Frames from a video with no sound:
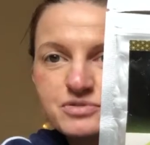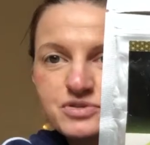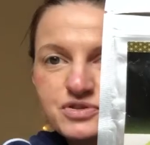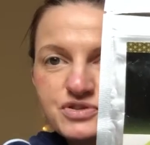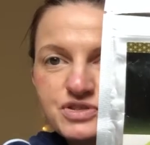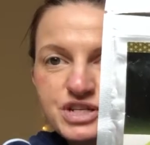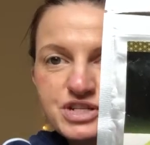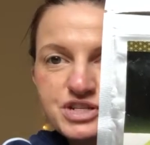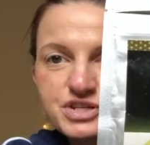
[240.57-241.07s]

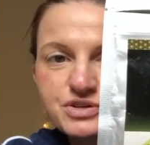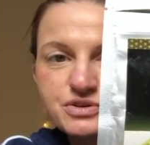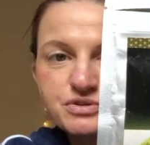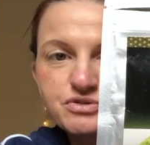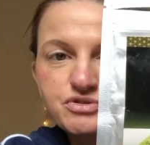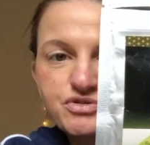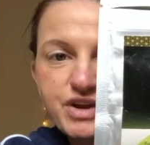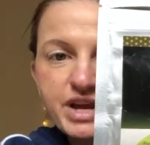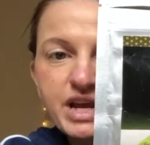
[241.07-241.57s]

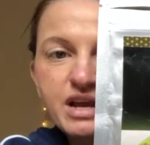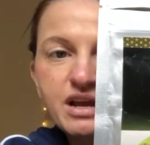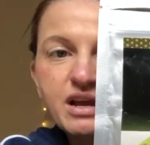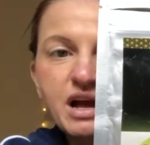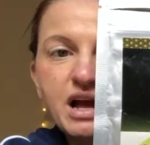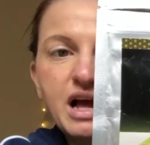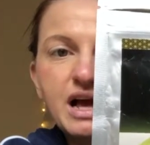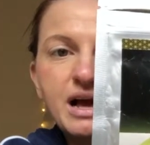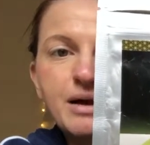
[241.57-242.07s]
traditional drink,
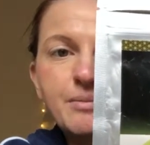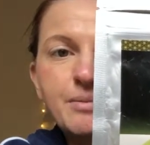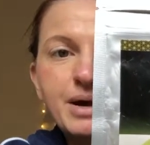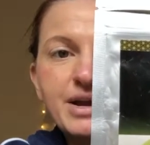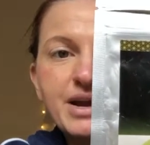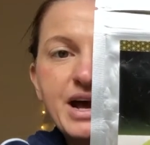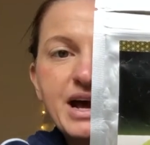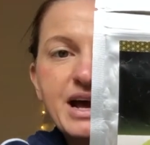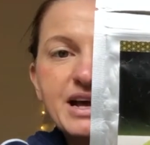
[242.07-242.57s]

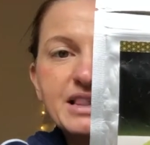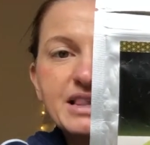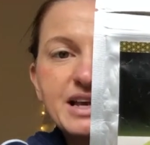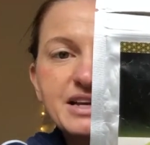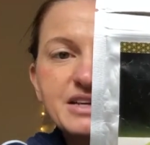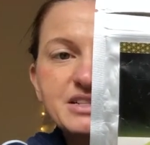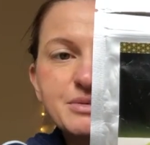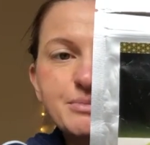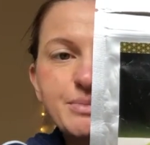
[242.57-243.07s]
and I
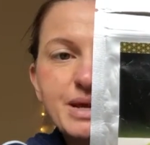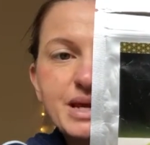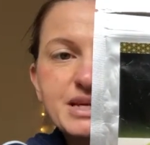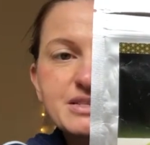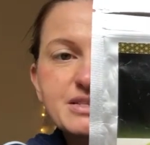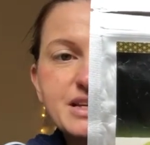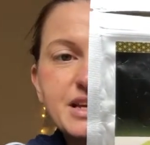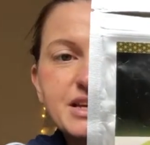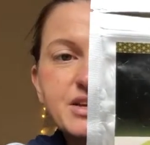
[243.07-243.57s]
like to
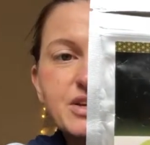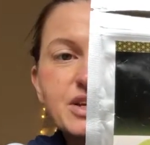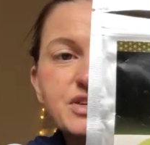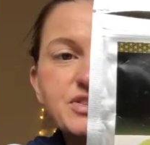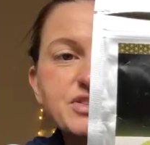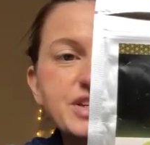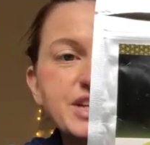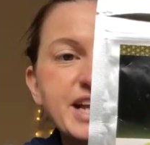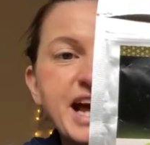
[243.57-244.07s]
mix it. You
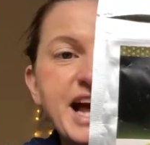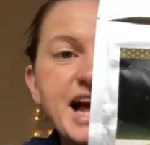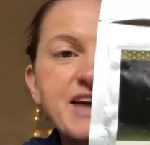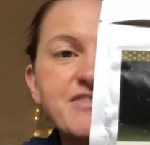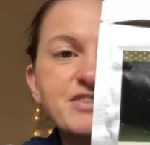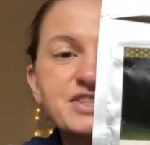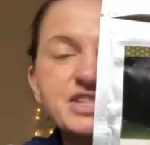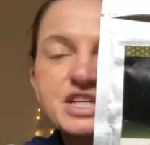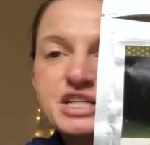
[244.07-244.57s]
just need
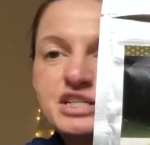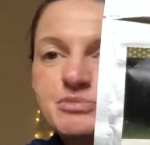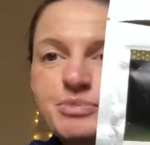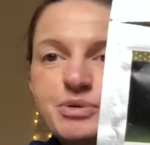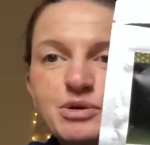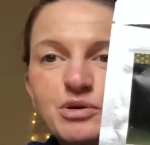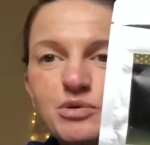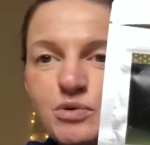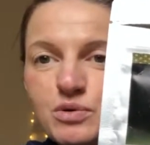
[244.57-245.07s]
half a
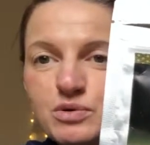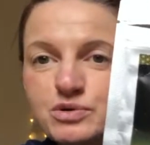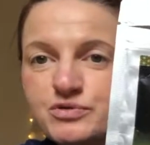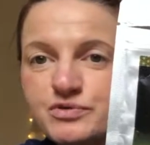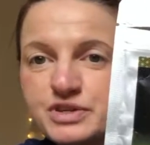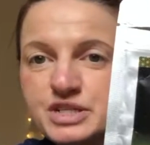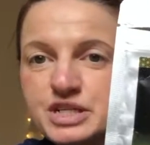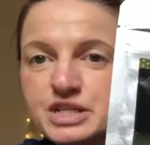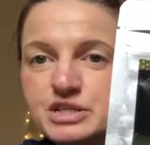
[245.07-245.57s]
teaspoon, quarter
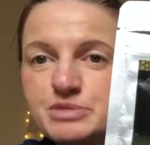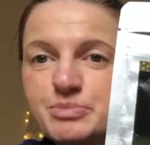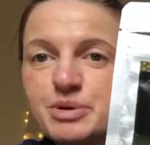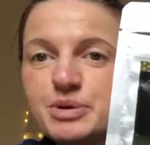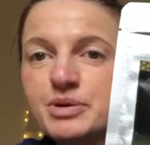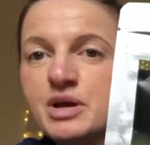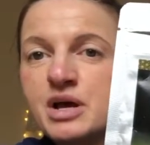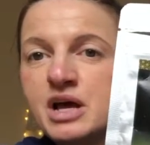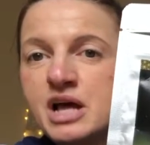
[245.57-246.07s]
of a
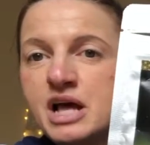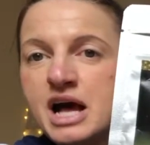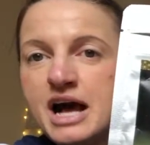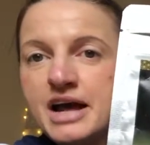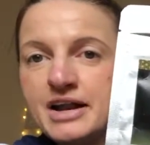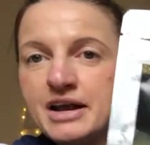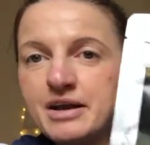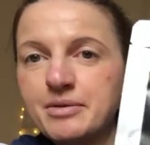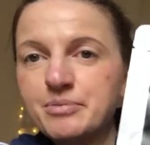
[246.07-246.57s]
teaspoon,
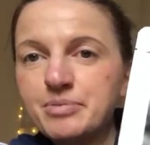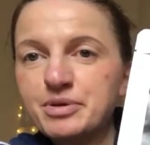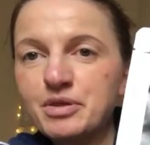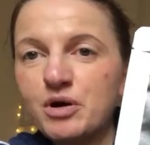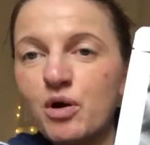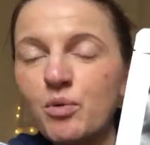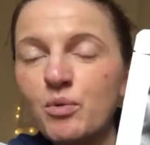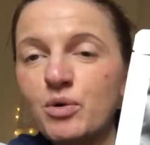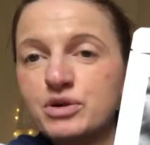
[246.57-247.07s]
and I put
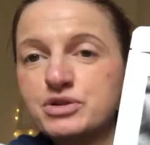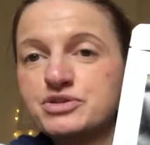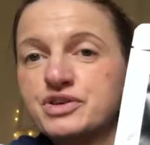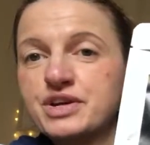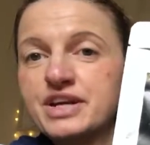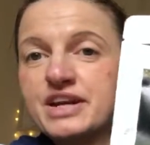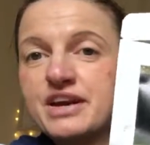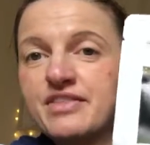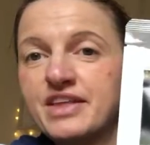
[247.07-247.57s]
the hot
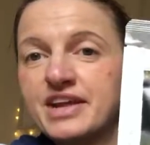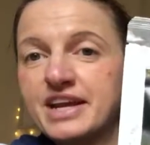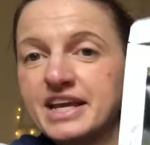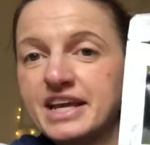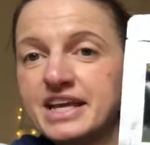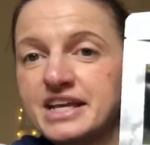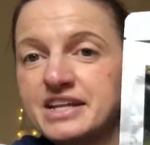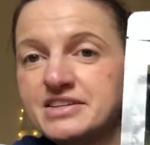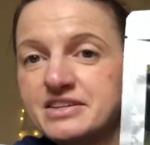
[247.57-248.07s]
water in, and then I
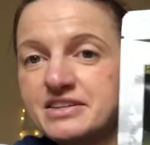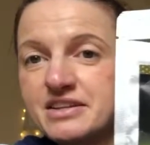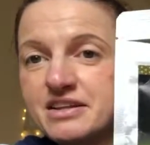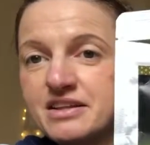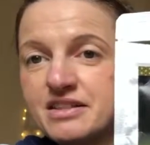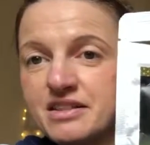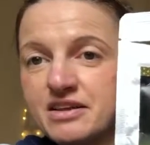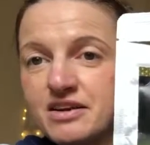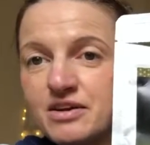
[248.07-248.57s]
heat
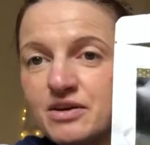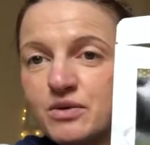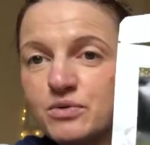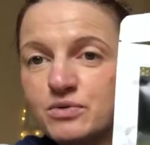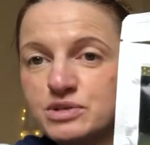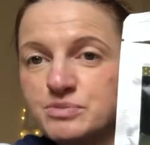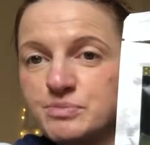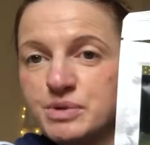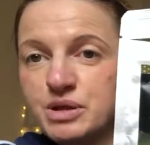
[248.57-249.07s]
the
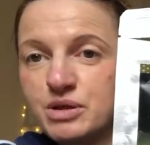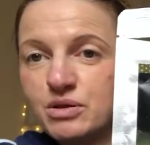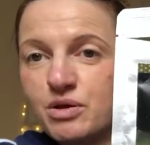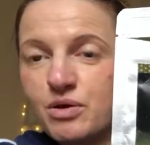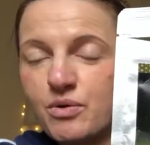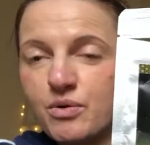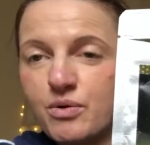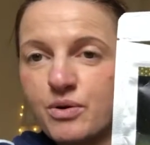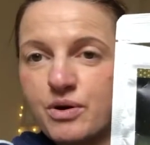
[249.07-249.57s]
oat
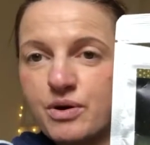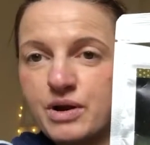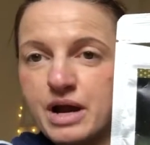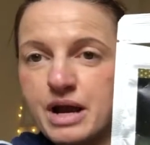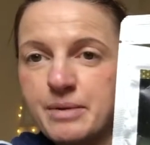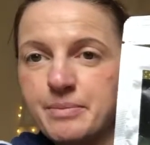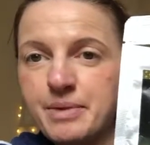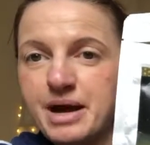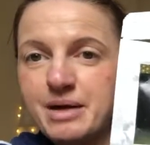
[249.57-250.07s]
milk
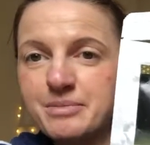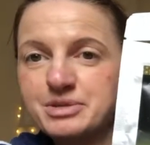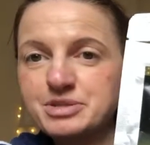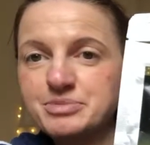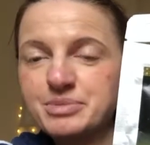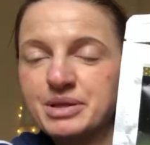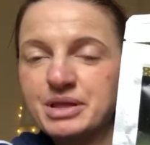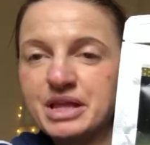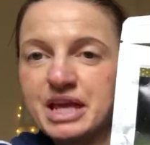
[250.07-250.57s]
or
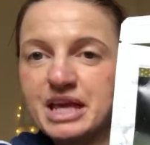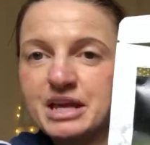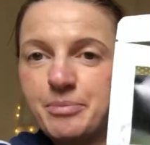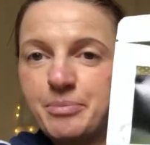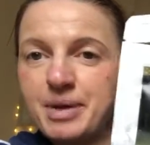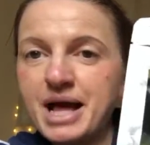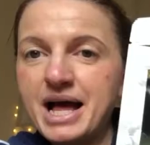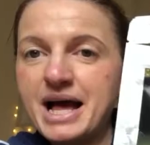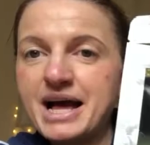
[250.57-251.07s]
almond milk in
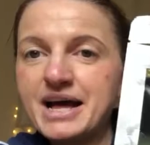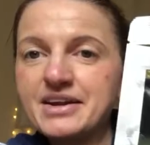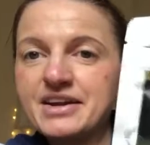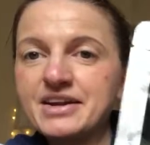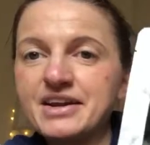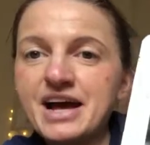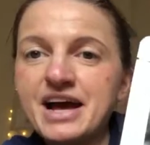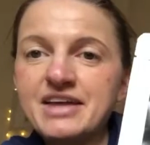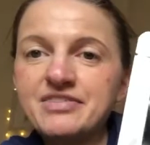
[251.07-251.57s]
a
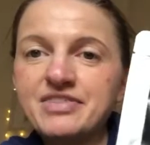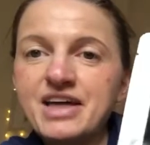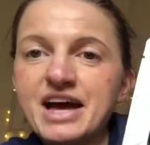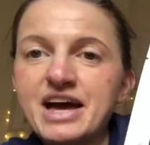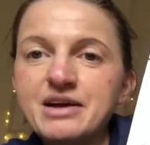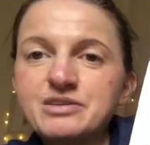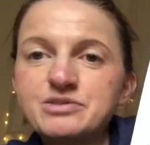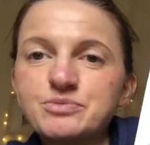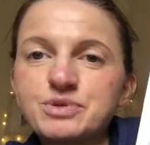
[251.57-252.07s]
pan and add
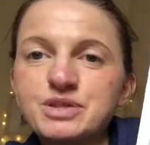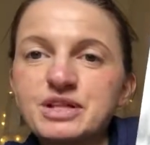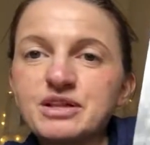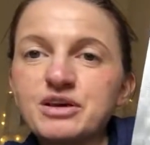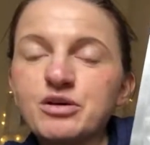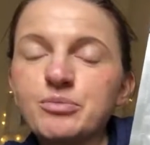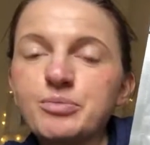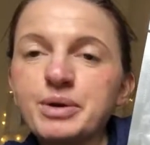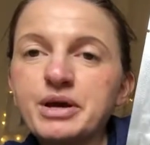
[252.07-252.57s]
that with a
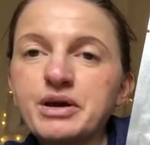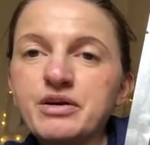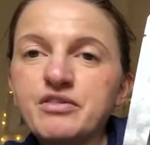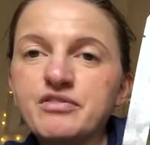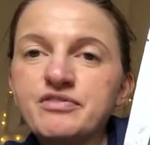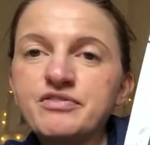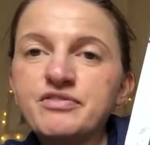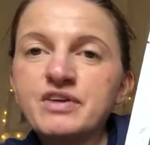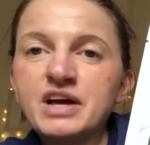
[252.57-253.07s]
little bit
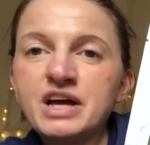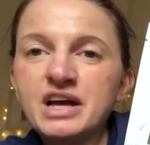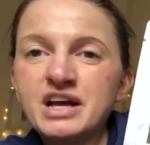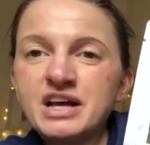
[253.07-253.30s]
of